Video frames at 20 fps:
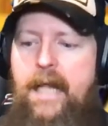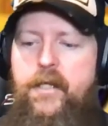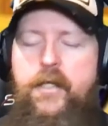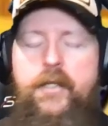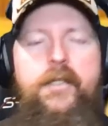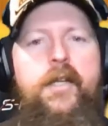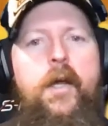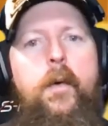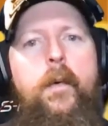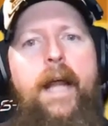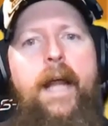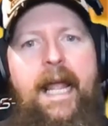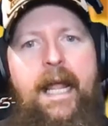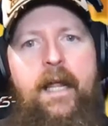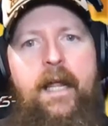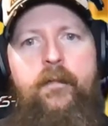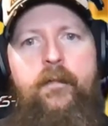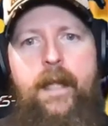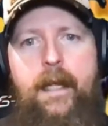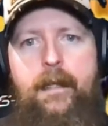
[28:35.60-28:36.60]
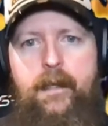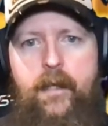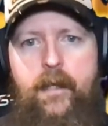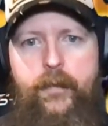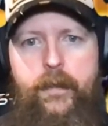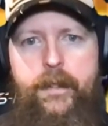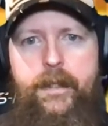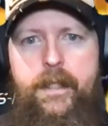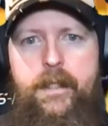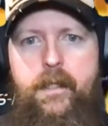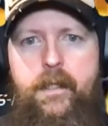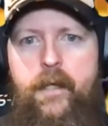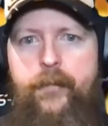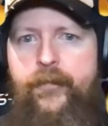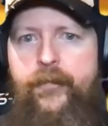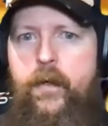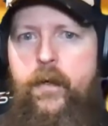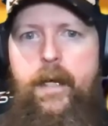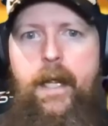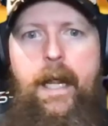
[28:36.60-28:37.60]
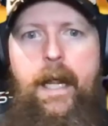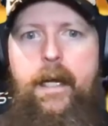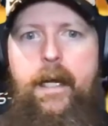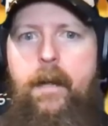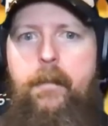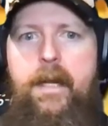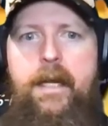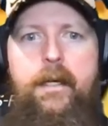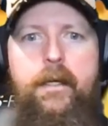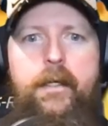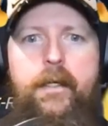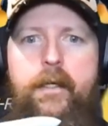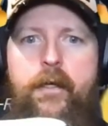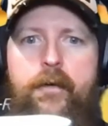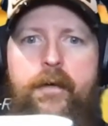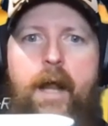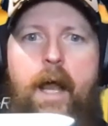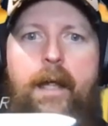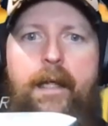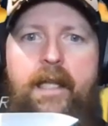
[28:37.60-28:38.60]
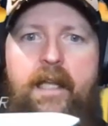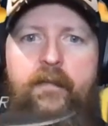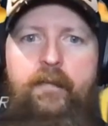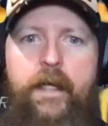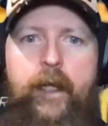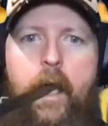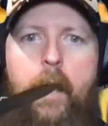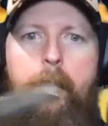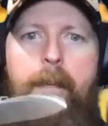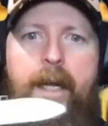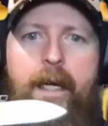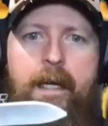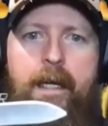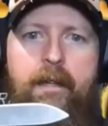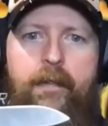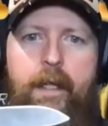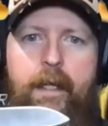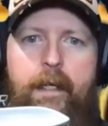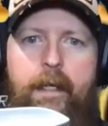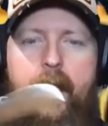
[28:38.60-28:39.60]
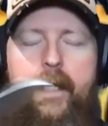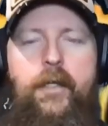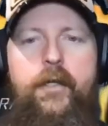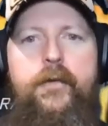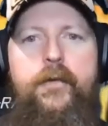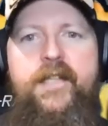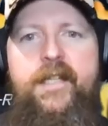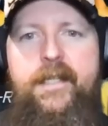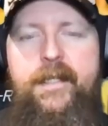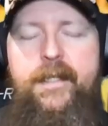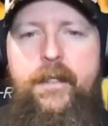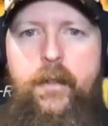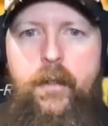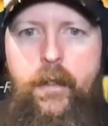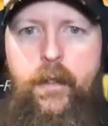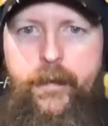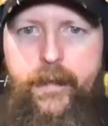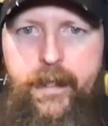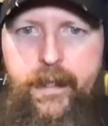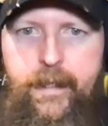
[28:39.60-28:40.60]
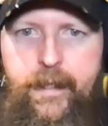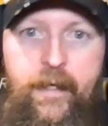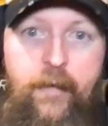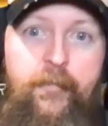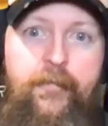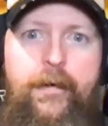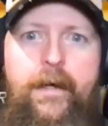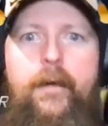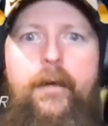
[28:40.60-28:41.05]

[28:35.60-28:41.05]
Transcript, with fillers: and you don't have that level of discomfort. And I mean, you're not giving up anything, and you still are getting a